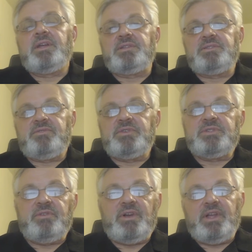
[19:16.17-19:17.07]
because
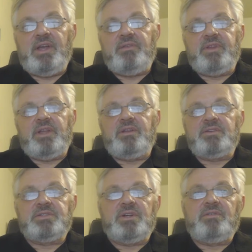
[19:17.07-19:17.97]
first of all, you have to get
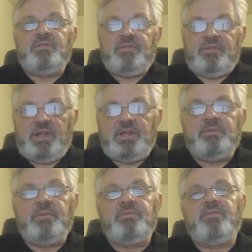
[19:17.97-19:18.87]
yourself
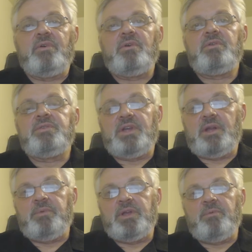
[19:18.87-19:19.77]
enrolled. You
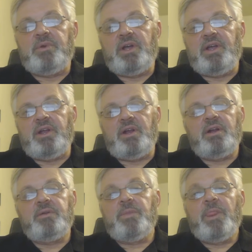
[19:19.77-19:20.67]
got to become an
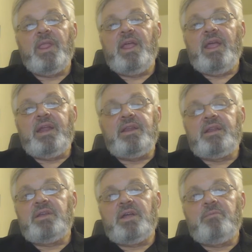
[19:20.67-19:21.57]
IR, and
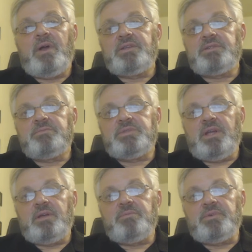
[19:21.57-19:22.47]
then you got to buy some
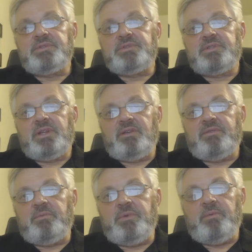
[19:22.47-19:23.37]
samples to
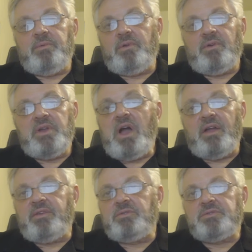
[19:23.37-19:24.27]
give to people, or
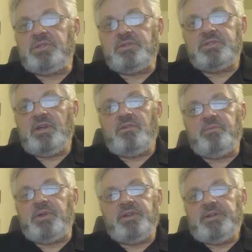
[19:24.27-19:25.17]
not use it yourself.
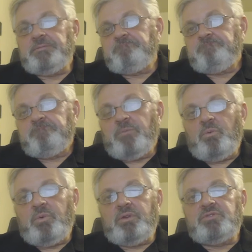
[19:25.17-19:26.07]
But
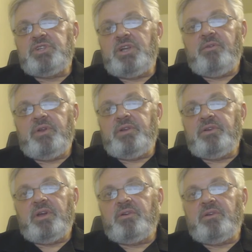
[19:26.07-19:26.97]
without sharing,
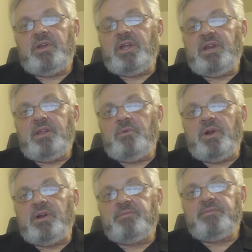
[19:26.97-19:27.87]
you're not going to get
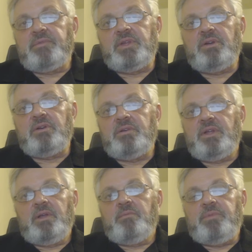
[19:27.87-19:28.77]
anywhere.
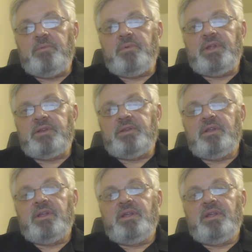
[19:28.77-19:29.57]
People that